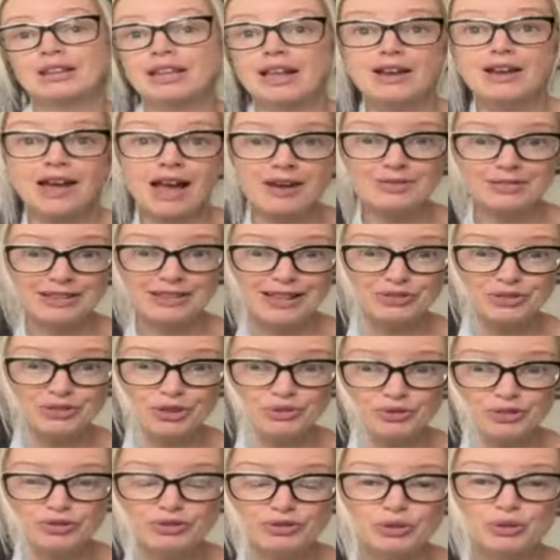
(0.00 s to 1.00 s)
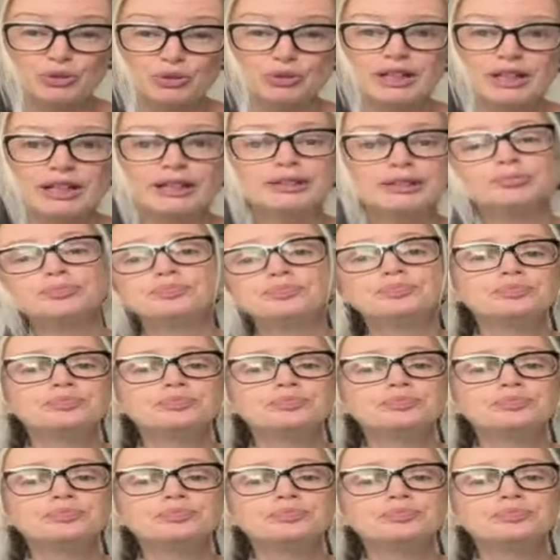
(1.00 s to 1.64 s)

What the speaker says: they have leftover food now.